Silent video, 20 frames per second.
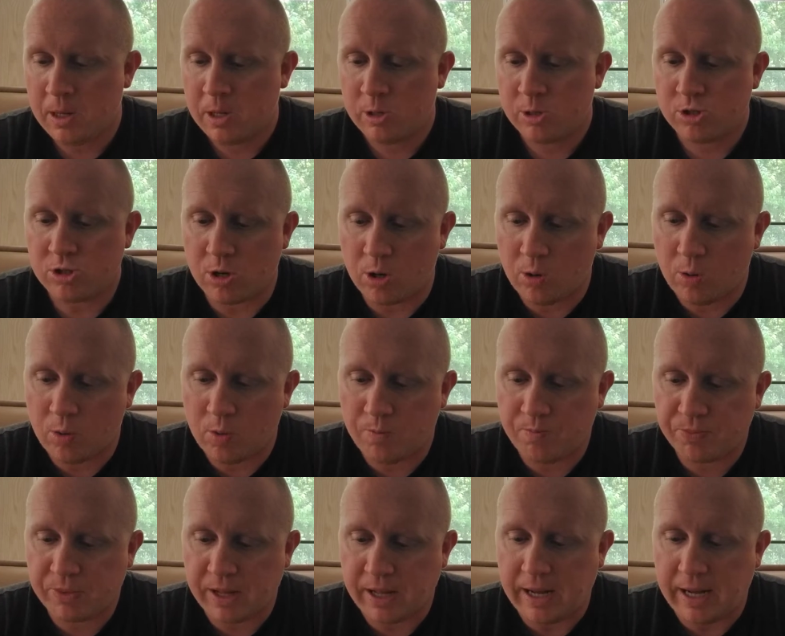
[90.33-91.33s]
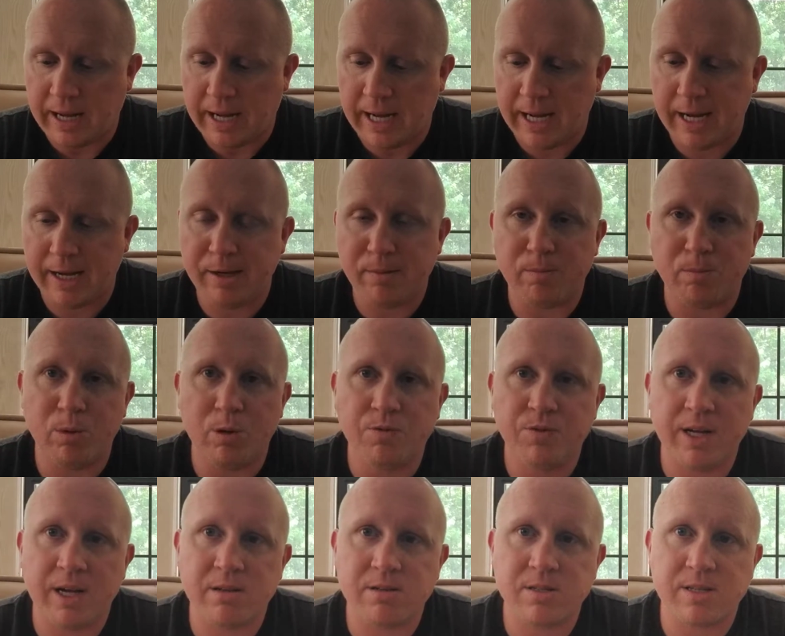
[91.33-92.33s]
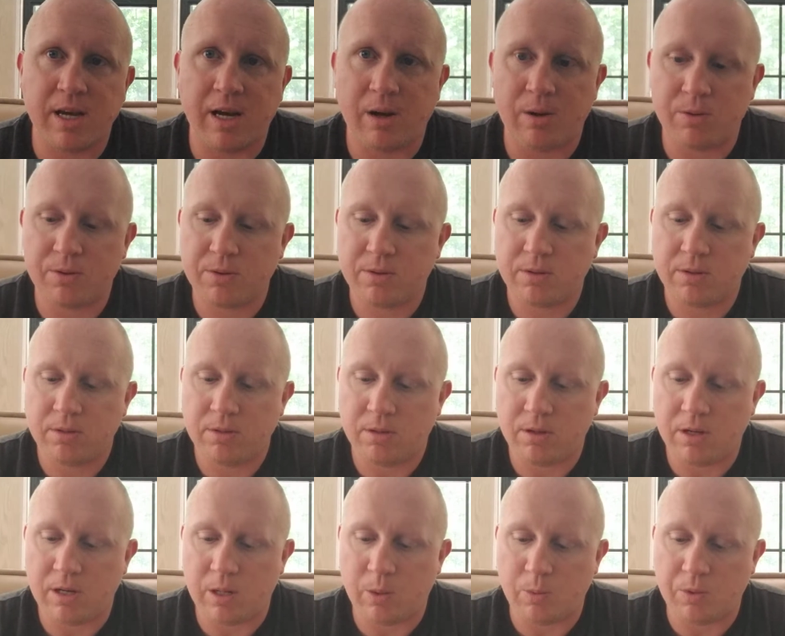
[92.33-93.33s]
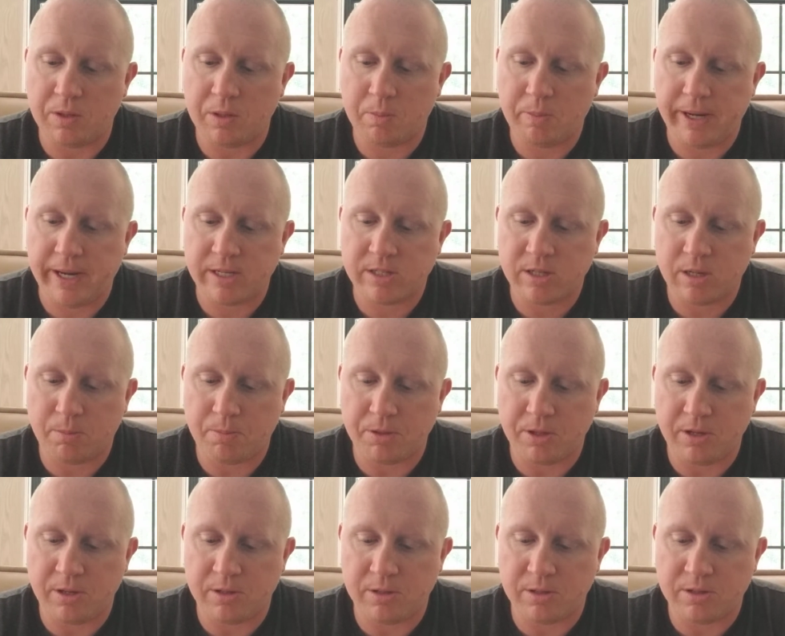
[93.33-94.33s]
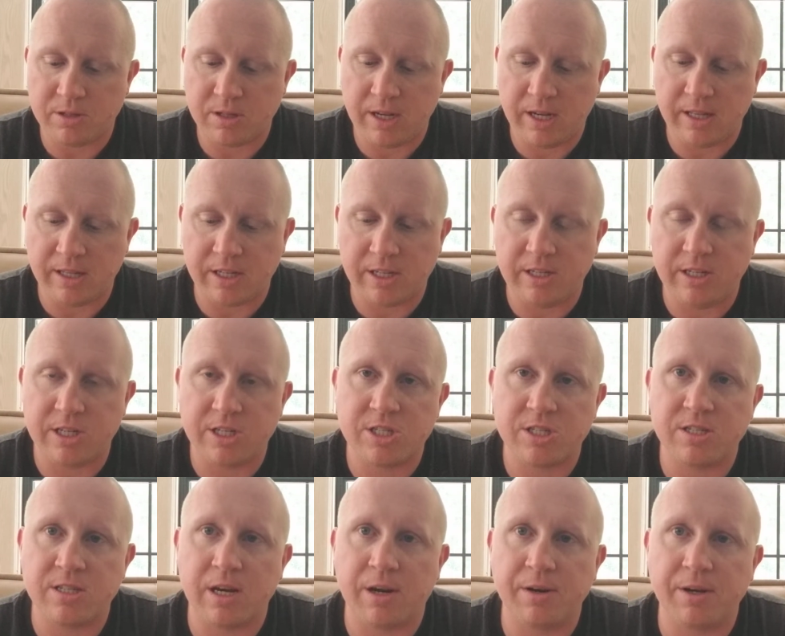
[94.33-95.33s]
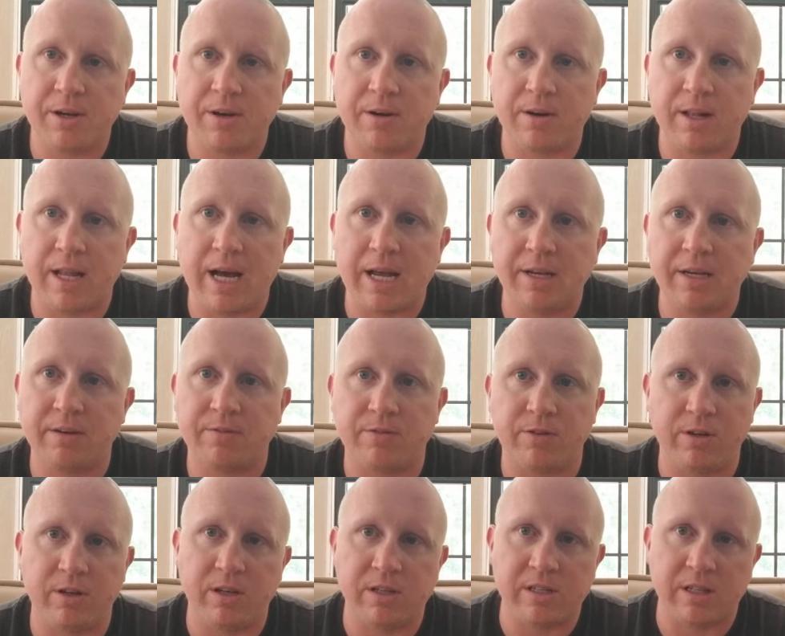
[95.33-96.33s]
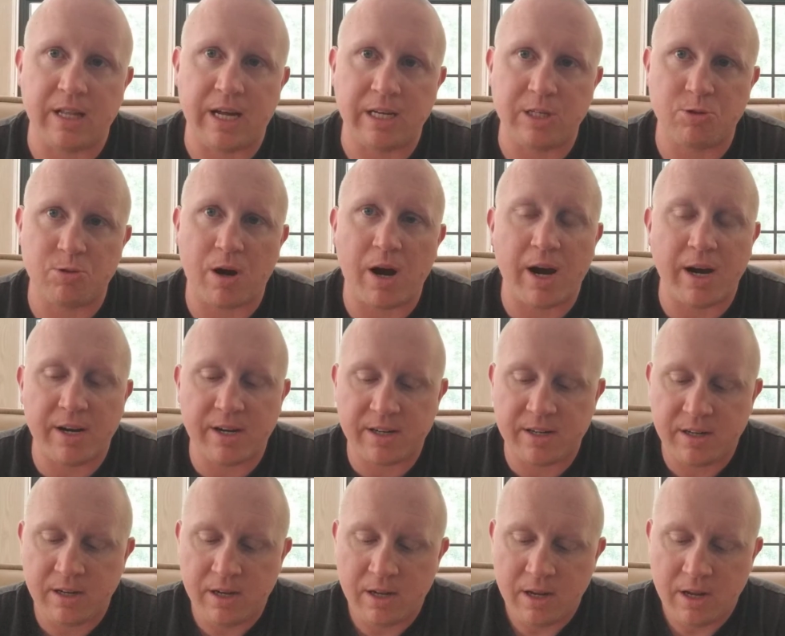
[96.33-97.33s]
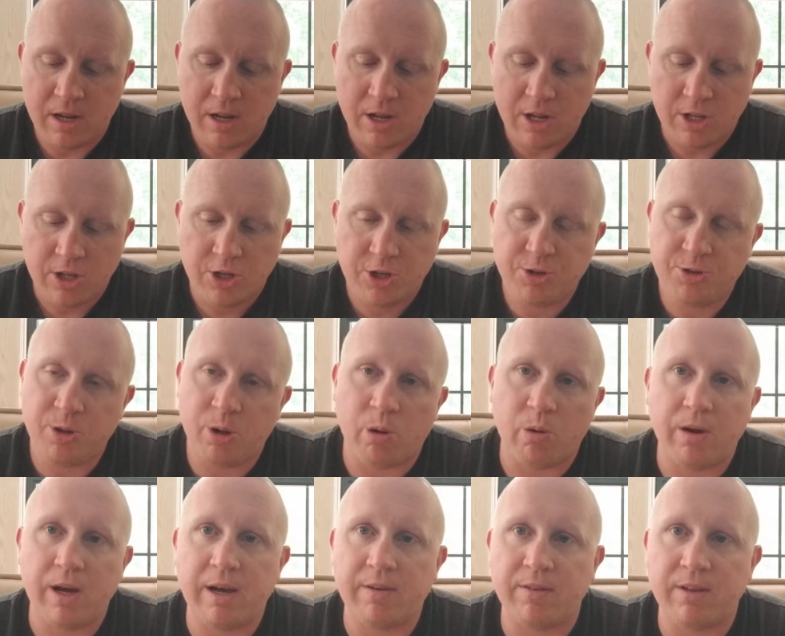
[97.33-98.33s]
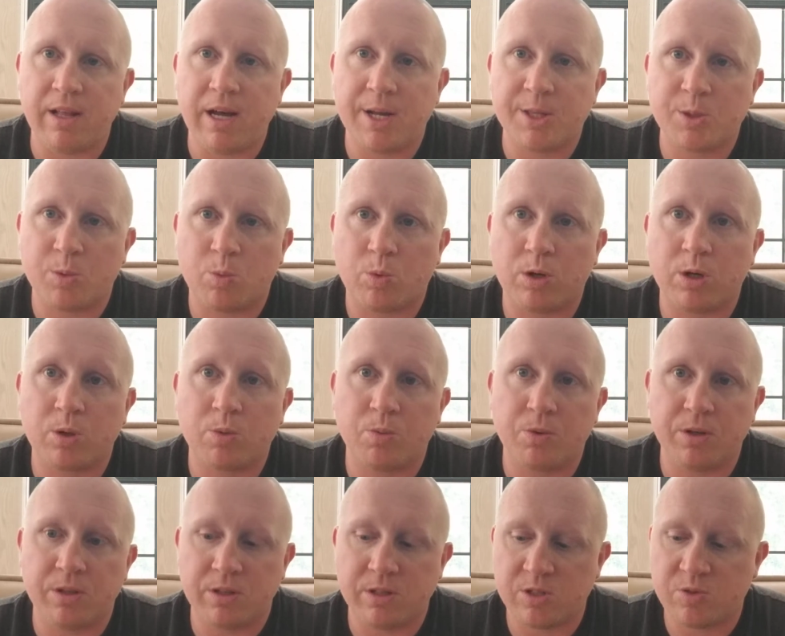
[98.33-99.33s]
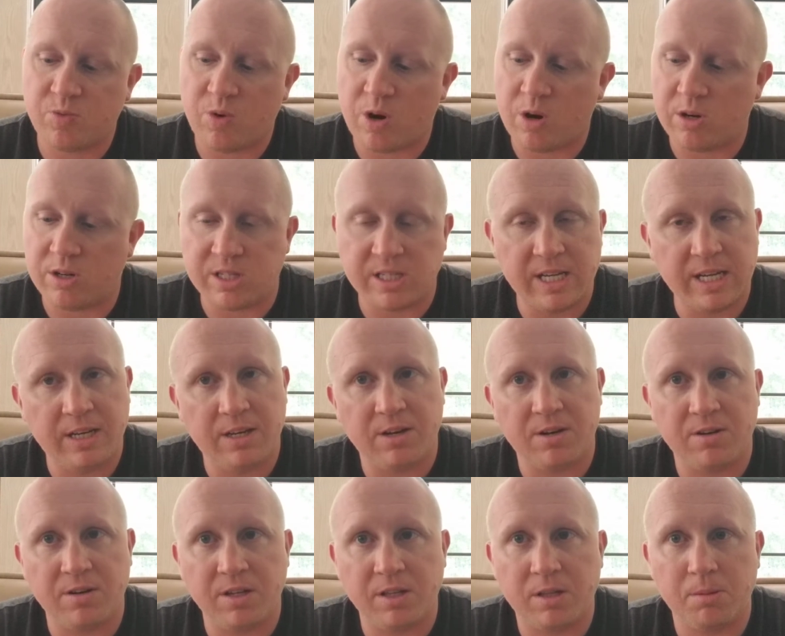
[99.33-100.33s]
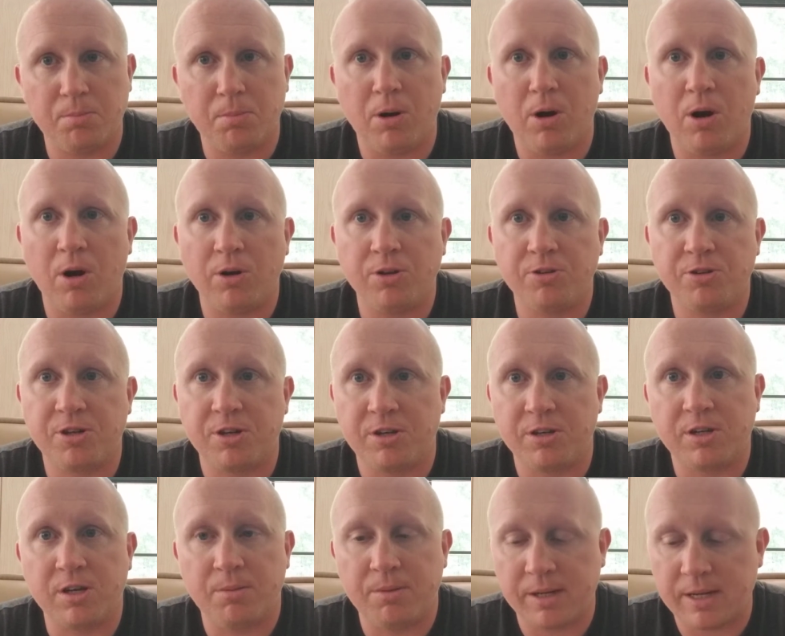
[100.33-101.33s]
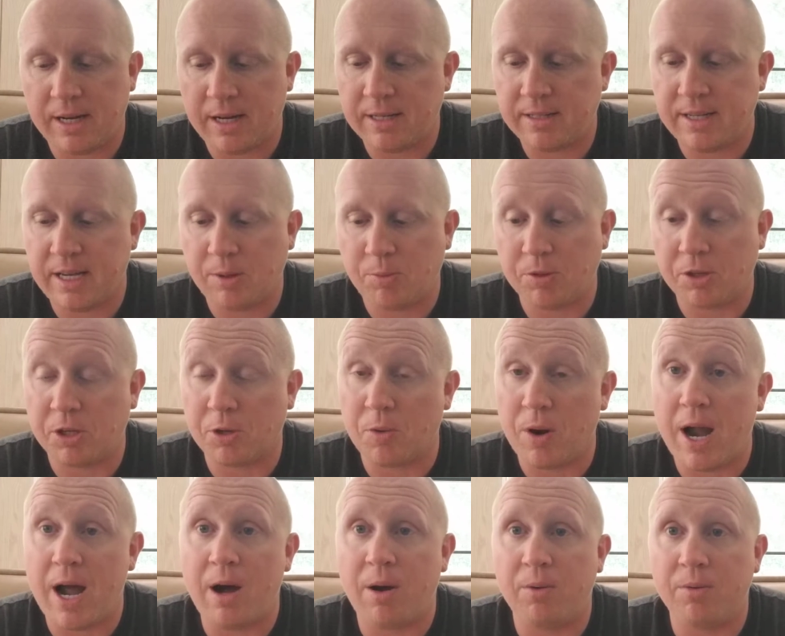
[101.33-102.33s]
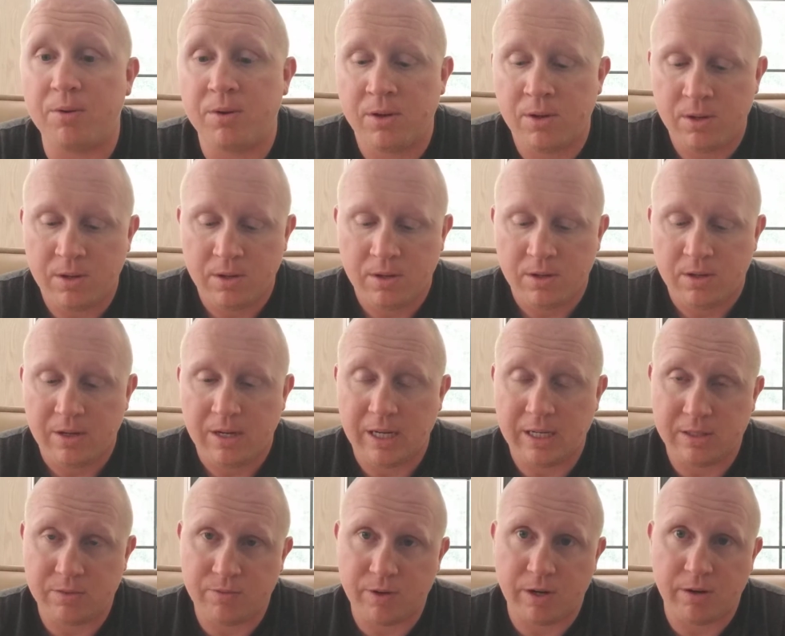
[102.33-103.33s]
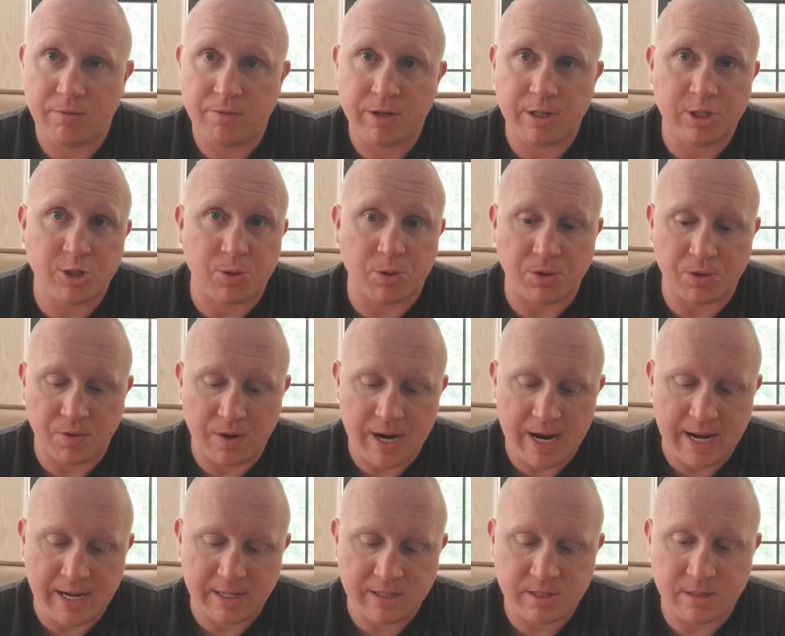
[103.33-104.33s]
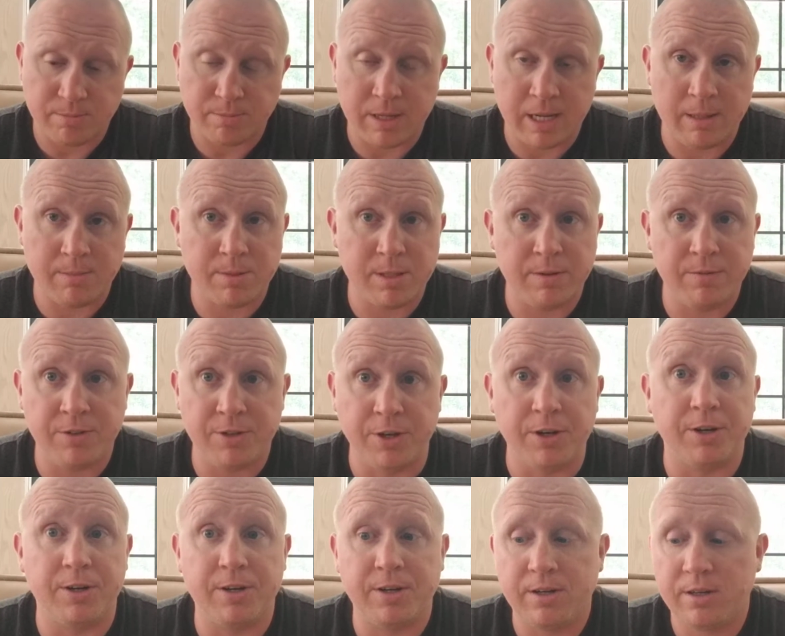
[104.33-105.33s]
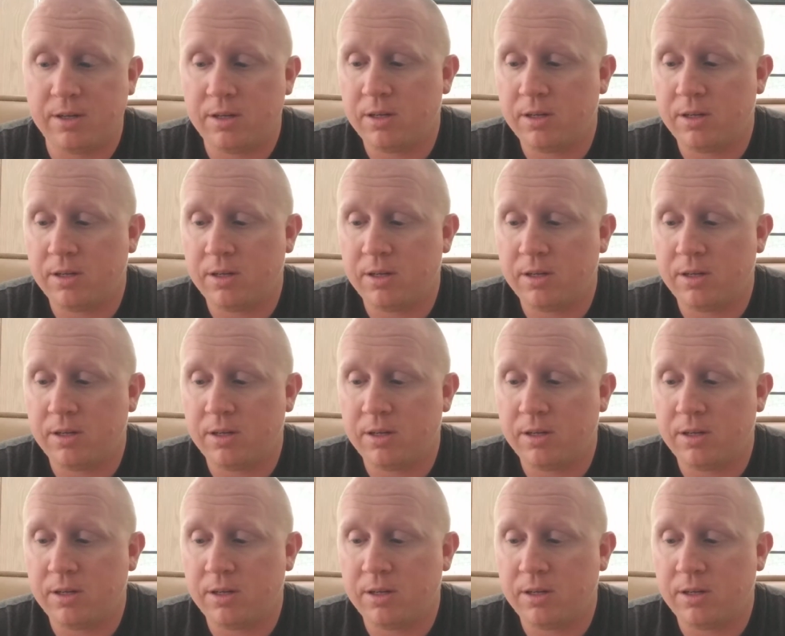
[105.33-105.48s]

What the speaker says: So I moved down south over the past couple of years, and the conditions down here are a lot different. It's a lot drier. You don't have a lot to work with as far as getting underneath the ball. You're going to come in contact with the ground, and it's very, very short grass, sometimes even dirt,